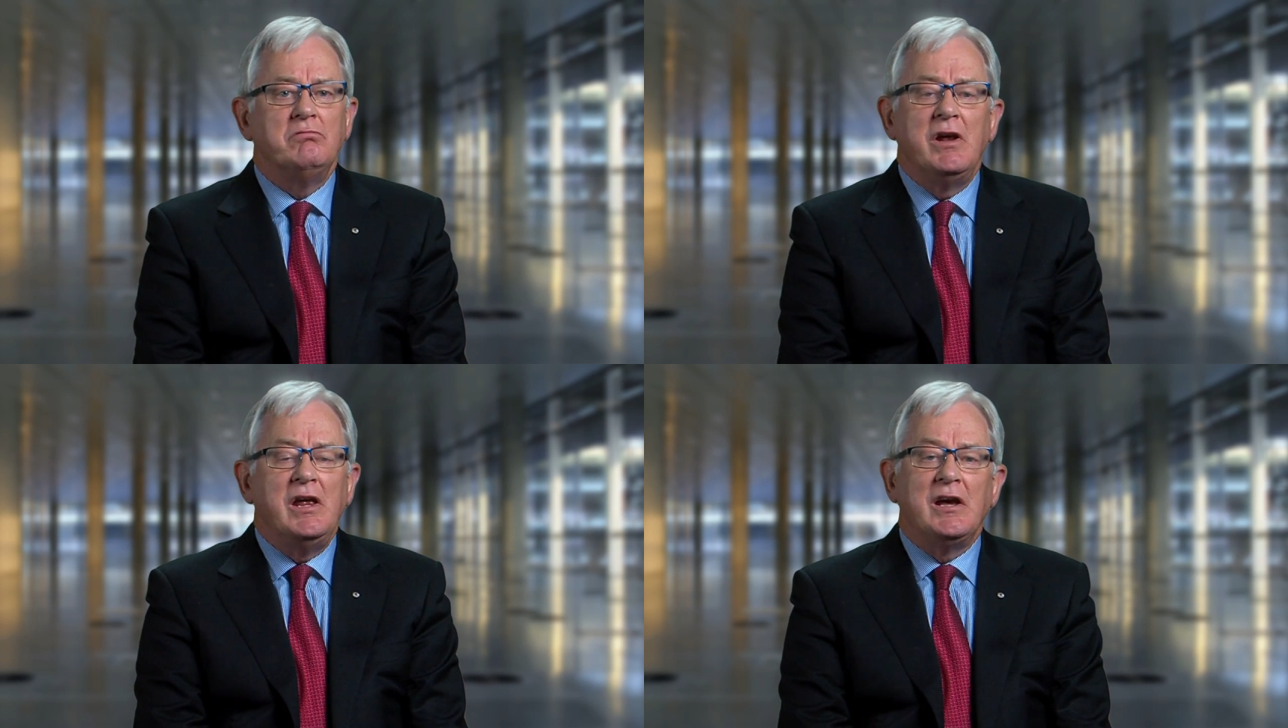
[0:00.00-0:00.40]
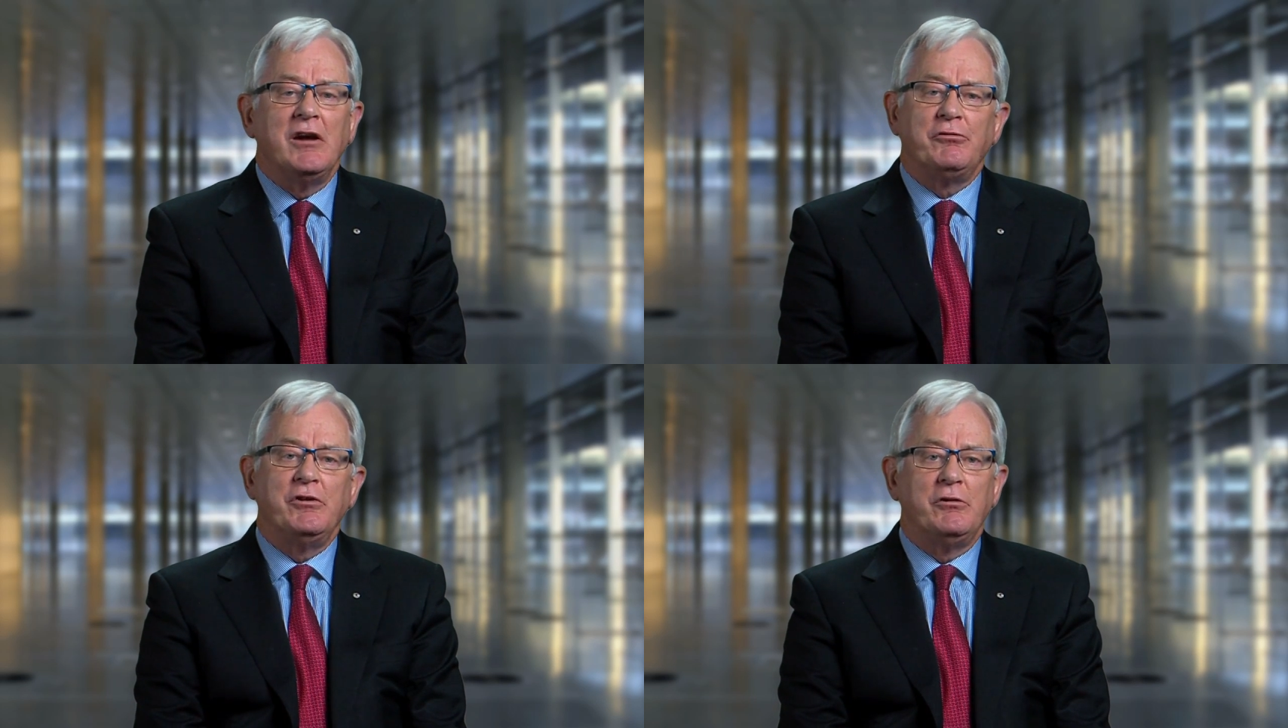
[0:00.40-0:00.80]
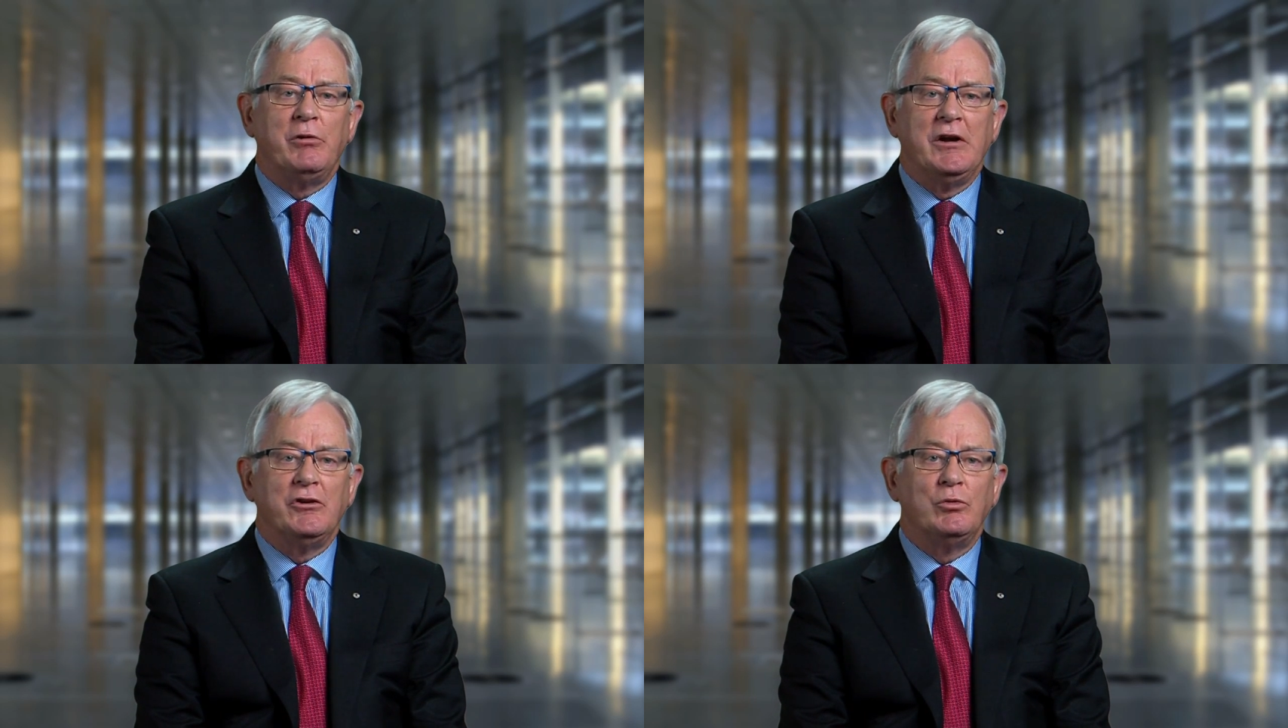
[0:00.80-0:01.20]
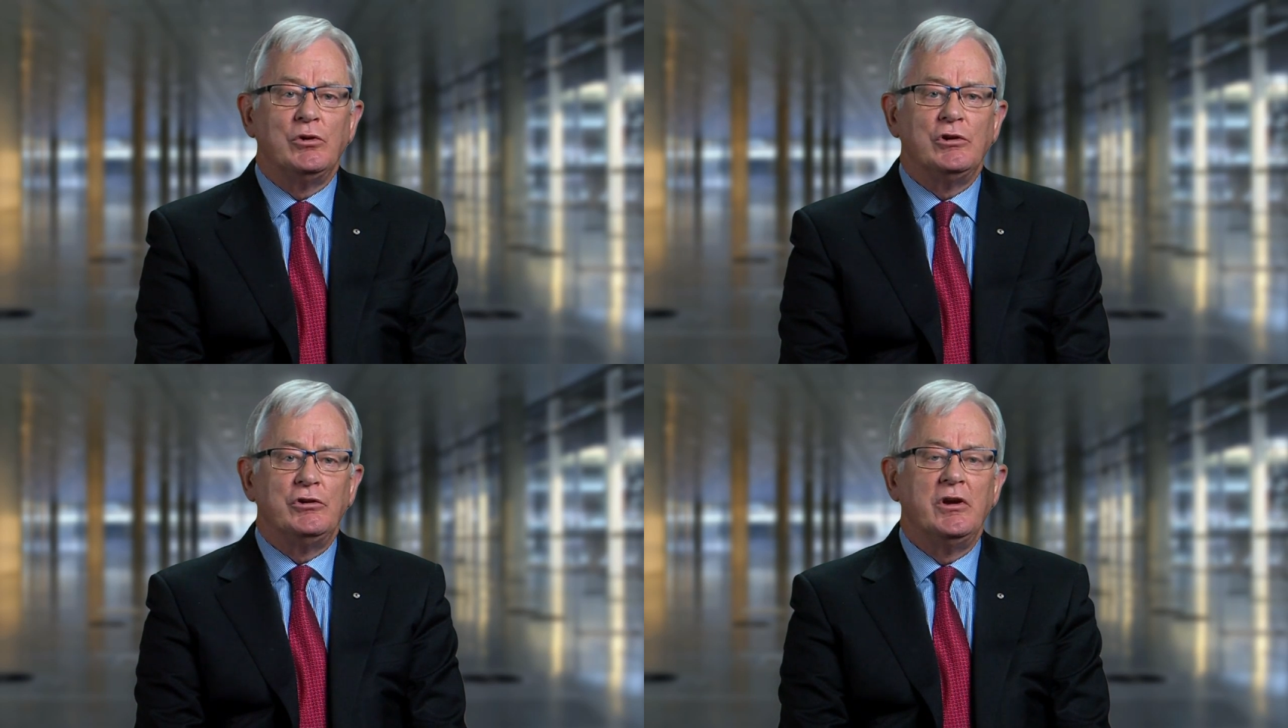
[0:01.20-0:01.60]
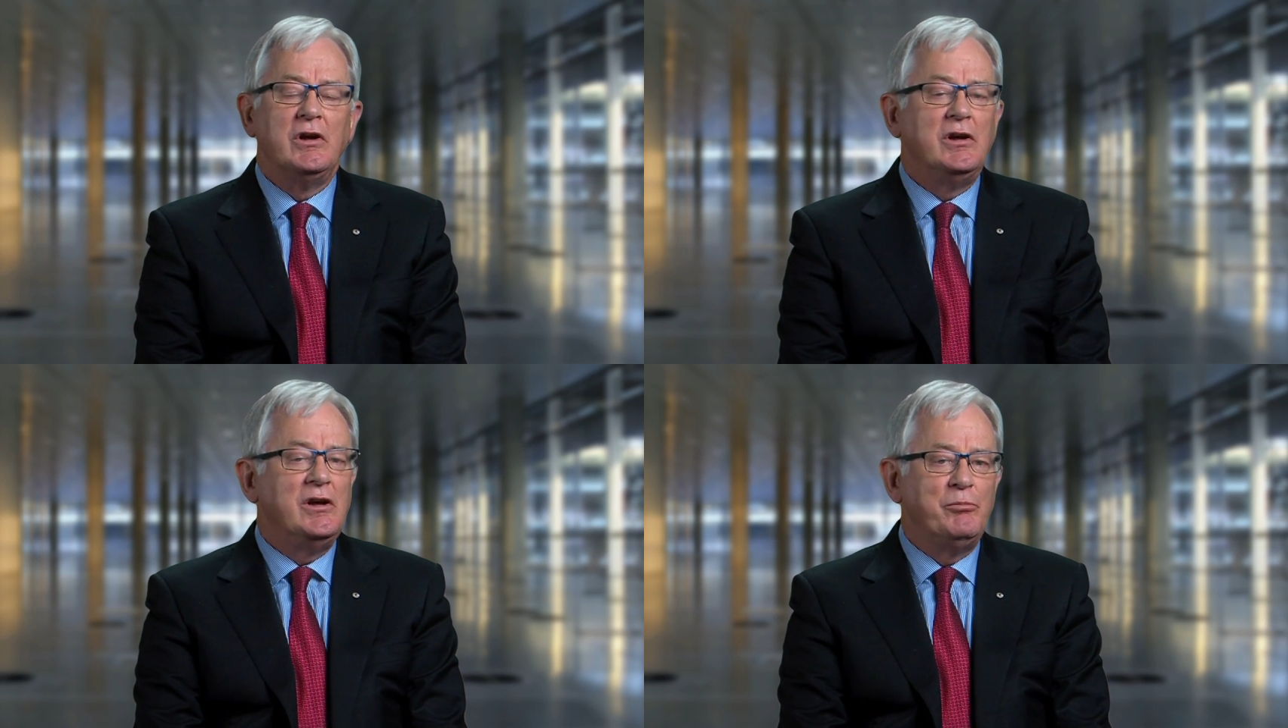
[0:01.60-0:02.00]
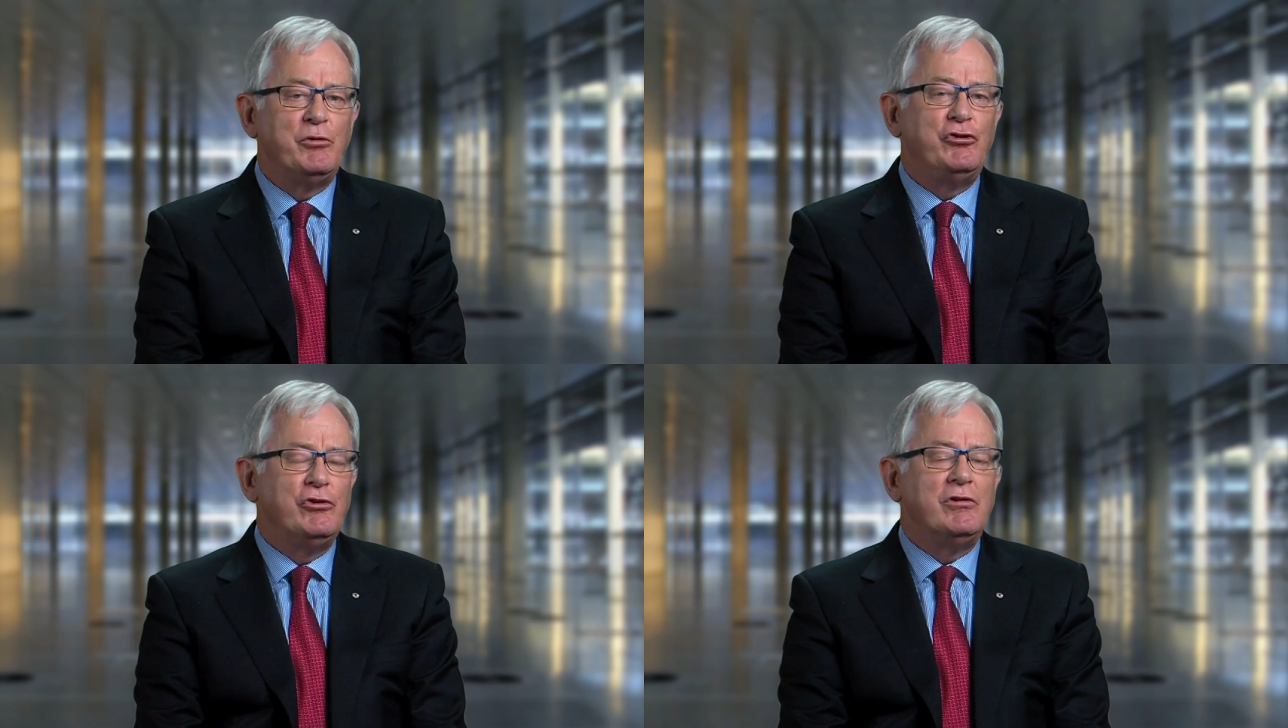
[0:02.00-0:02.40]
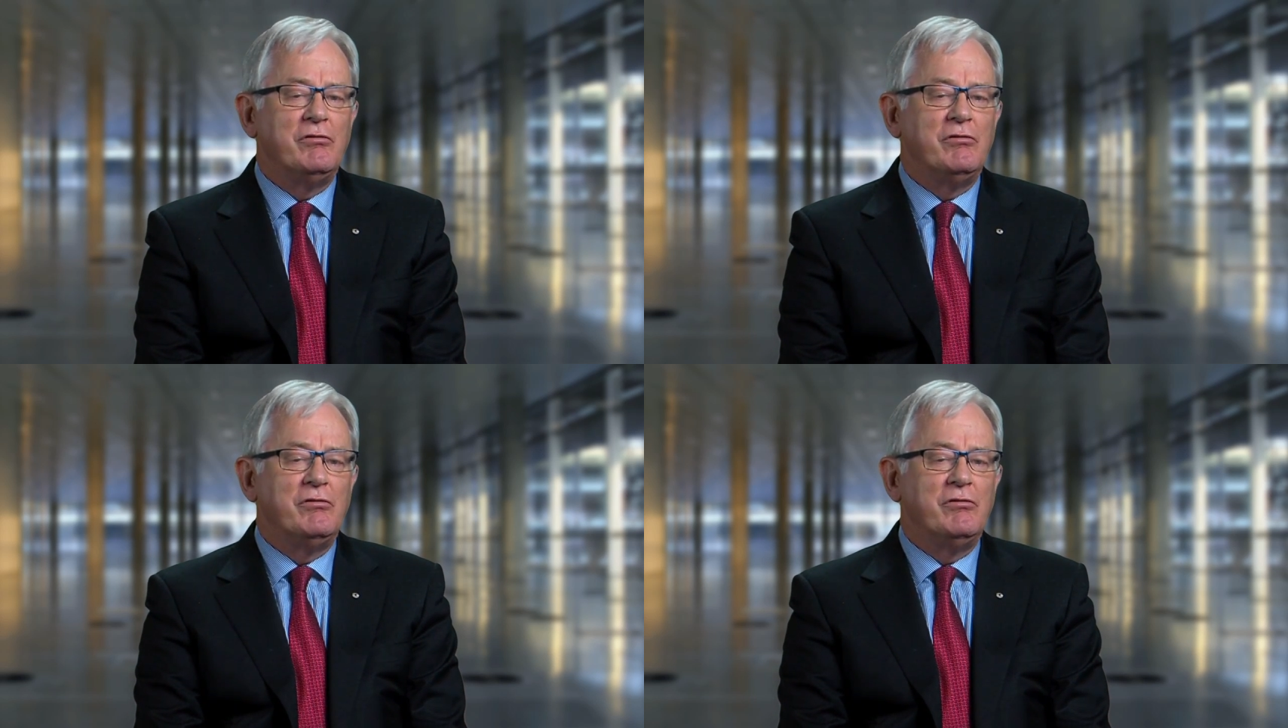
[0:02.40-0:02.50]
many countries around the world in pursuit